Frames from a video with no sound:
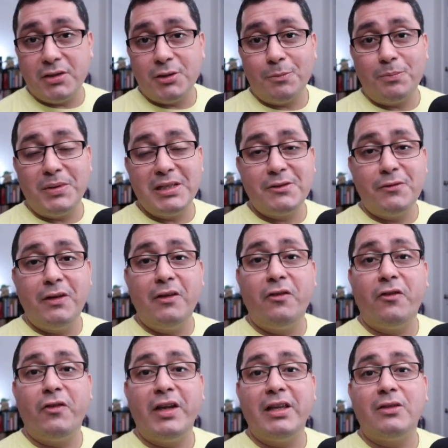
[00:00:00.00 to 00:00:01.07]
so please feel
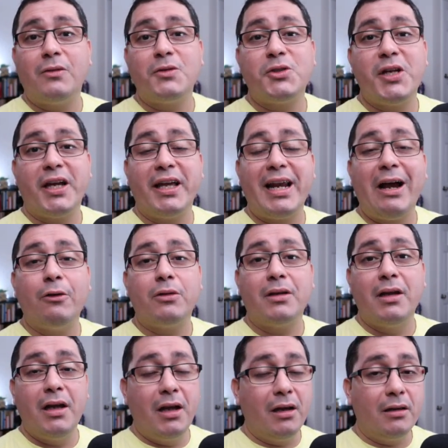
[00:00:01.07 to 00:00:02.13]
free to check it out,
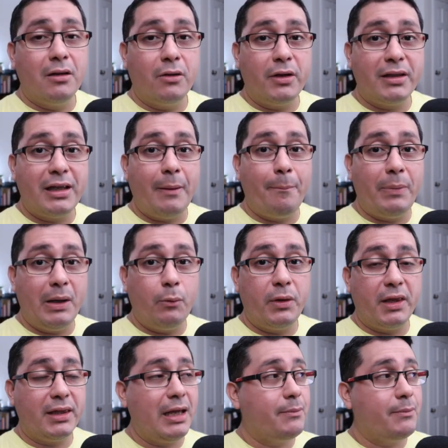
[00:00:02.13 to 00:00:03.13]
clone it, and play with it.